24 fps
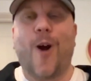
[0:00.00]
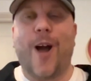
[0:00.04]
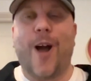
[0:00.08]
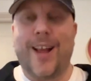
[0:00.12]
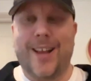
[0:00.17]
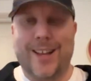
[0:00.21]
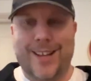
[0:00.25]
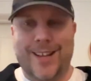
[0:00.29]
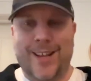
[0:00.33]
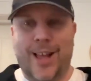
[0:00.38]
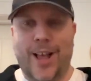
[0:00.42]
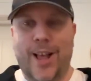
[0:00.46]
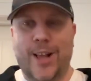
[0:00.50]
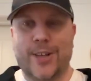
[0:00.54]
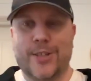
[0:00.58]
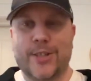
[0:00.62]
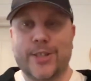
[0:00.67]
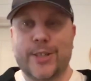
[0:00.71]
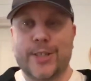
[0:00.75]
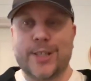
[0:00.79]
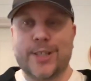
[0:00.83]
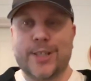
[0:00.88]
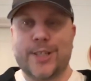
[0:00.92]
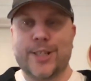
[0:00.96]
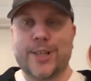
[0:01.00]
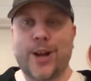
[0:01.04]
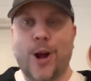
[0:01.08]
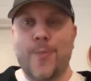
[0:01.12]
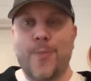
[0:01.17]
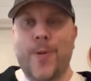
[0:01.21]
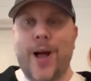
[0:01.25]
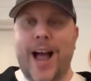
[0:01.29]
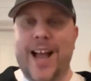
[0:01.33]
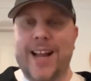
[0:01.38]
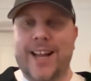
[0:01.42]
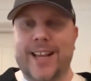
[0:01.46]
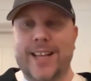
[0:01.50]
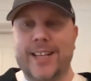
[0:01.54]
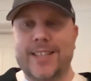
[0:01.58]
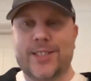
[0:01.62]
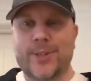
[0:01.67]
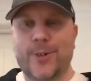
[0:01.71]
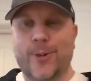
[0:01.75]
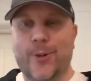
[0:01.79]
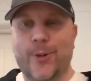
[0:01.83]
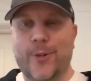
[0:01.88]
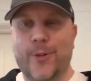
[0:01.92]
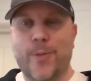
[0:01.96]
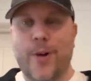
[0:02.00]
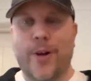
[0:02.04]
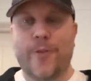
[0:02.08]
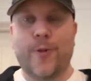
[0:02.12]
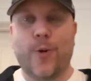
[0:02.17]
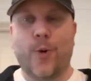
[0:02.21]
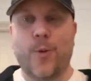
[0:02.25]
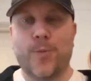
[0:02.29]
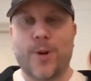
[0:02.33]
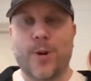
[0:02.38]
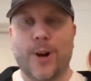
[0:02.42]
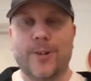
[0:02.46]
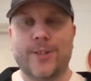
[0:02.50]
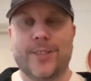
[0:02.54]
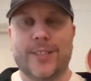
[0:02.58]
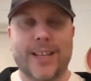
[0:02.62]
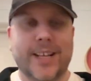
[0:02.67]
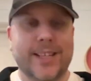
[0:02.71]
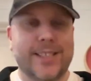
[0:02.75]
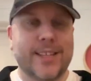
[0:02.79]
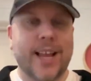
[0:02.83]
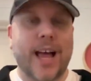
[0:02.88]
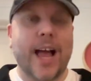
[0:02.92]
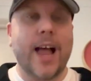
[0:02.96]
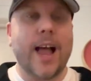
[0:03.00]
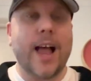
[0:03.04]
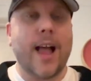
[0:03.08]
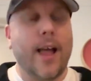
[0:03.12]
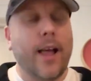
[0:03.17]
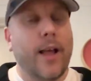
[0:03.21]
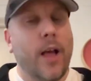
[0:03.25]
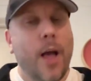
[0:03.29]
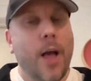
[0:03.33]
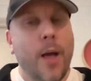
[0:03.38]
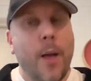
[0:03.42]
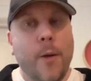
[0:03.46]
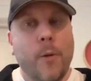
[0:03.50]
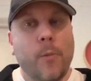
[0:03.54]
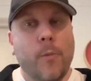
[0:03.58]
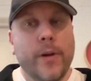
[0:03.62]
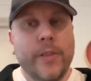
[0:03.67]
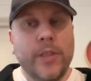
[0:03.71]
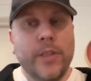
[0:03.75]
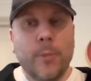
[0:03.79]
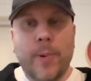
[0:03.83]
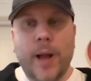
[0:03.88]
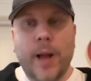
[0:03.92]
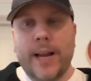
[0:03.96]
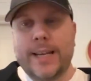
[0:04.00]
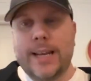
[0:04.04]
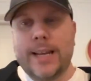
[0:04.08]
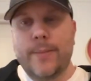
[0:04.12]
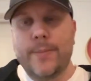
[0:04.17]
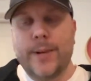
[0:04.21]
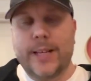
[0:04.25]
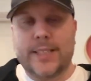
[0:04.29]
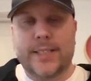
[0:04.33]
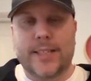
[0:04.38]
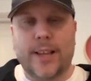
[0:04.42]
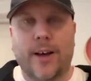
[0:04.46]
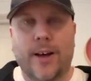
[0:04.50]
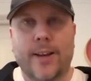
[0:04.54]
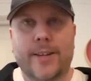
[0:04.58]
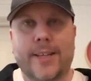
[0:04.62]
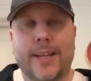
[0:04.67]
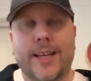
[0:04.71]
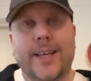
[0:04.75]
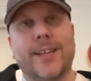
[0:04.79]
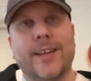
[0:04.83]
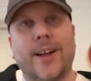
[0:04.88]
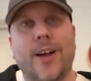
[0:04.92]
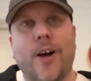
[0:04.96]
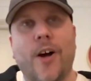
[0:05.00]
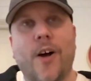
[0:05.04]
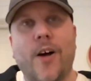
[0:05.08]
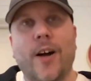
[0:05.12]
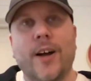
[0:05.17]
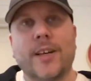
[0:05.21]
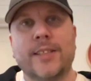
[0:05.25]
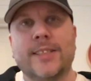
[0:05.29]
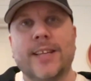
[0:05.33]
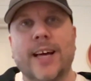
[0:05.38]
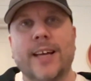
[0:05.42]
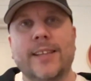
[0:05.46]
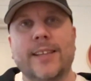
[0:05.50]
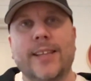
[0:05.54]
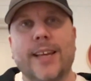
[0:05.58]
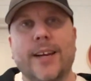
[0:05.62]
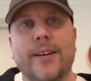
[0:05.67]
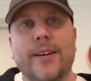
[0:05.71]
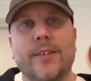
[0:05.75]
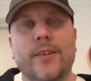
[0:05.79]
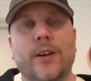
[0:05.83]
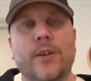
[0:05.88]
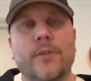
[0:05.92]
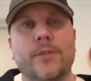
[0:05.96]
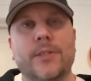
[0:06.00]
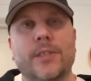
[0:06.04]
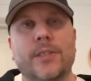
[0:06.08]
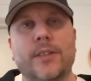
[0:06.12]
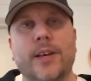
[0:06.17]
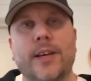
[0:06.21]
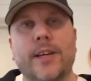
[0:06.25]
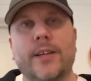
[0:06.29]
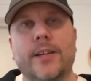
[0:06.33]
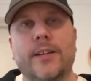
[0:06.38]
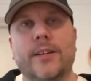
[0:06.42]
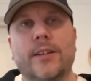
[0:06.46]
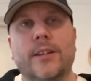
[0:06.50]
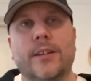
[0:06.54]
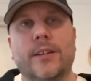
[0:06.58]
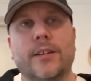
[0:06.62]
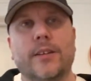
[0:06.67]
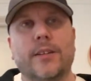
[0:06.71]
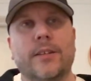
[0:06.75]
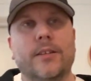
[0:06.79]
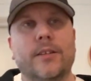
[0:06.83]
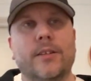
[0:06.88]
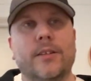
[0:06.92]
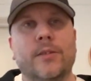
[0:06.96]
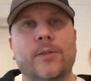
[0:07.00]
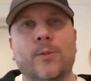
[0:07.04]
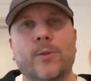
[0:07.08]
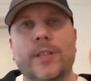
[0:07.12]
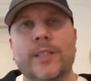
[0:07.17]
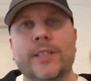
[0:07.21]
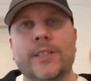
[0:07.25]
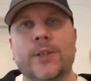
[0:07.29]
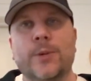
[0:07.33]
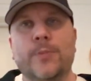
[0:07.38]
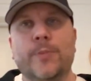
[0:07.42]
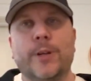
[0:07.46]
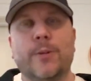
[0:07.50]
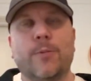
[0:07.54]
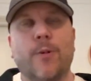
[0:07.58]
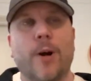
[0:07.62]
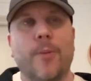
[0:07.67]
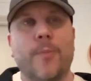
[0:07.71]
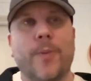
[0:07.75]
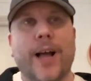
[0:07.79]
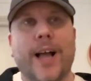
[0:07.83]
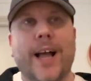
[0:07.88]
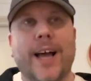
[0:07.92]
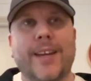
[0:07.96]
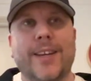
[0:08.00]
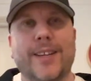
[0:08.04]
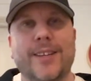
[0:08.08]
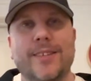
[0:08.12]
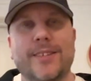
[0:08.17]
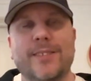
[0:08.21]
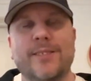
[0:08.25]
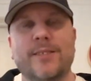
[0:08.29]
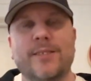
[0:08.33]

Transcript: right, to, to go back in sort of my thought process. Uh, when the pandemic started, I, I sat there and I was like, oh, this could be quite bad.